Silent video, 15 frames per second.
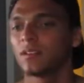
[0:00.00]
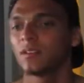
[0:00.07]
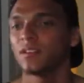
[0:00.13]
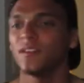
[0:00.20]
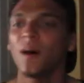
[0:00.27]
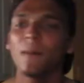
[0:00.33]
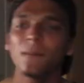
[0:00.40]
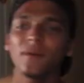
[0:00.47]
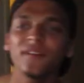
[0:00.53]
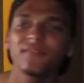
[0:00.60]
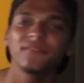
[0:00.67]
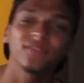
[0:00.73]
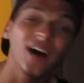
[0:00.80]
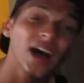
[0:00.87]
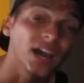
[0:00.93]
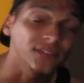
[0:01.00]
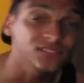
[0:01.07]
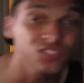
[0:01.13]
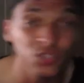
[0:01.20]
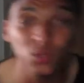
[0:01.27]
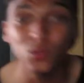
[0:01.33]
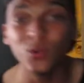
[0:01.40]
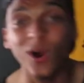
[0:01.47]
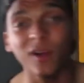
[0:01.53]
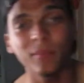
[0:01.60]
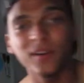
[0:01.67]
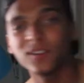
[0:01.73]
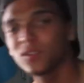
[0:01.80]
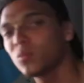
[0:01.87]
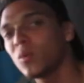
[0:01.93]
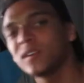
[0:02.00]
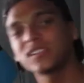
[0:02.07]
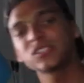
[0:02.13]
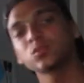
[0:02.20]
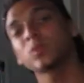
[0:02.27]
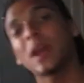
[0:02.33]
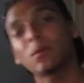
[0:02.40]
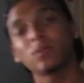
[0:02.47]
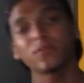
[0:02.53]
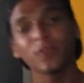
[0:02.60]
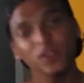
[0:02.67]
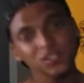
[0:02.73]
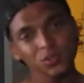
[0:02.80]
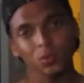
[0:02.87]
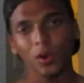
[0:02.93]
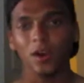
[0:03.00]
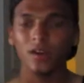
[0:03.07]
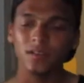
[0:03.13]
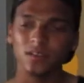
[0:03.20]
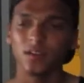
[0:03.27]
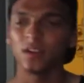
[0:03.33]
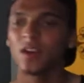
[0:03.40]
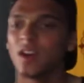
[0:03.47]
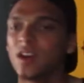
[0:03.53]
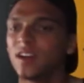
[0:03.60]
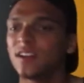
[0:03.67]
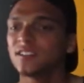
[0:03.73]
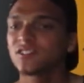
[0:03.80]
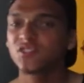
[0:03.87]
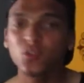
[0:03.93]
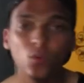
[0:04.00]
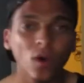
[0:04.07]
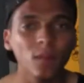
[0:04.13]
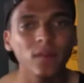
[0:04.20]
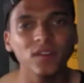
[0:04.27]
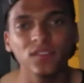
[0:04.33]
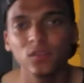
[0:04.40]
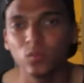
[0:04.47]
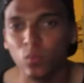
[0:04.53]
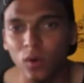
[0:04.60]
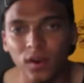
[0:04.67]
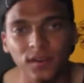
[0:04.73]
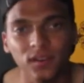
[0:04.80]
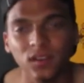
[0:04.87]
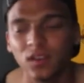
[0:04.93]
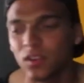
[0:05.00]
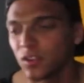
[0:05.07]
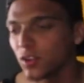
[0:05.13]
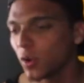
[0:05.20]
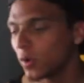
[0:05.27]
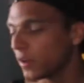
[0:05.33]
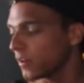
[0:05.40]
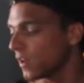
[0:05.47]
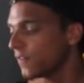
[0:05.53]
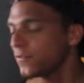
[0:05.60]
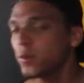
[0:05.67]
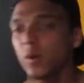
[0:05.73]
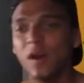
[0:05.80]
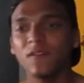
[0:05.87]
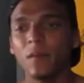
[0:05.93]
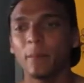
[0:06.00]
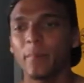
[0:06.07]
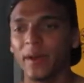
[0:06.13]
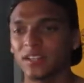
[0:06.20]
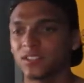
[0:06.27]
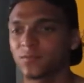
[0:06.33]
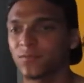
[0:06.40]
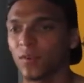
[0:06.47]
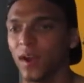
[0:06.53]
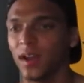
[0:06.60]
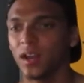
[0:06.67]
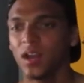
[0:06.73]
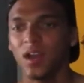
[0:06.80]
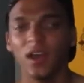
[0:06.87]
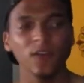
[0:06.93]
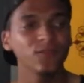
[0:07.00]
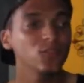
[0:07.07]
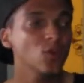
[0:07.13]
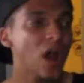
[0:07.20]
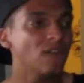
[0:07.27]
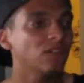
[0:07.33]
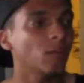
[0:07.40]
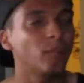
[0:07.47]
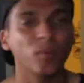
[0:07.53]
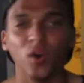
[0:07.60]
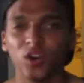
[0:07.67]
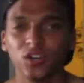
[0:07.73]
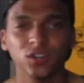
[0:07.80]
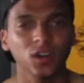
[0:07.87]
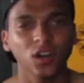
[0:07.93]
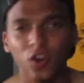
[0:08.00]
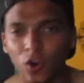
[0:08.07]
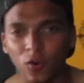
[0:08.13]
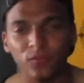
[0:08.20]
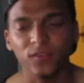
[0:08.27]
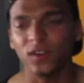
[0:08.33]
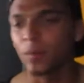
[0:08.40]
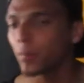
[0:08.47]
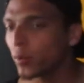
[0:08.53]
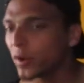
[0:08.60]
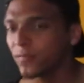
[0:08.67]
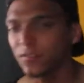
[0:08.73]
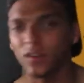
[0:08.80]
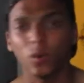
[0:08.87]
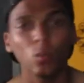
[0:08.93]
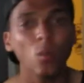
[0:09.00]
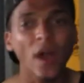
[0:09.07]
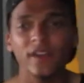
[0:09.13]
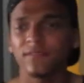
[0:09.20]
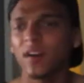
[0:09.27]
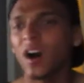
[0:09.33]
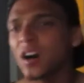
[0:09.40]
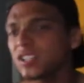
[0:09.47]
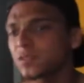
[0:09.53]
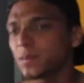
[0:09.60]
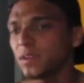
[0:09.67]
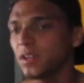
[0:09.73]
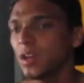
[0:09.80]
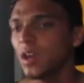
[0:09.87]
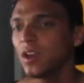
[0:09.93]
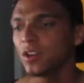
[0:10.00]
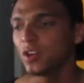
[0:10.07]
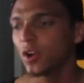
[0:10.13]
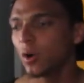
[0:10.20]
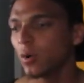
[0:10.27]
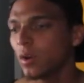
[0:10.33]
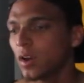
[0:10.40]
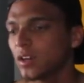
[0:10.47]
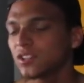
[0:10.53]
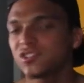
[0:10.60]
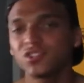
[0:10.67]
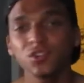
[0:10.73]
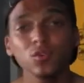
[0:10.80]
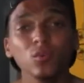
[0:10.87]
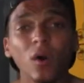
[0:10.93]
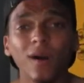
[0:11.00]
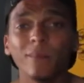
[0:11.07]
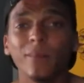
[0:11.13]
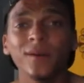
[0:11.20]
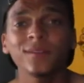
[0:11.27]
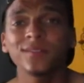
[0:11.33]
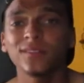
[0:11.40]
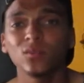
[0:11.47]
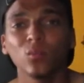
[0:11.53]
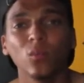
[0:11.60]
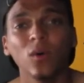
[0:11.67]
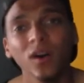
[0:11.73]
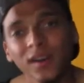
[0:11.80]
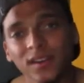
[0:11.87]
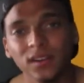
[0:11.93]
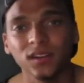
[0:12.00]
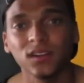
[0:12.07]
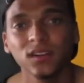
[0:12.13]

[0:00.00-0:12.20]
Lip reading: Number 5, 2 are better than 1. This is what I referred to earlier. 2 are better than 1. If you have a best friend, if you have a partner, a girlfriend, a boyfriend, a wife, a husband, 2 are better than 1.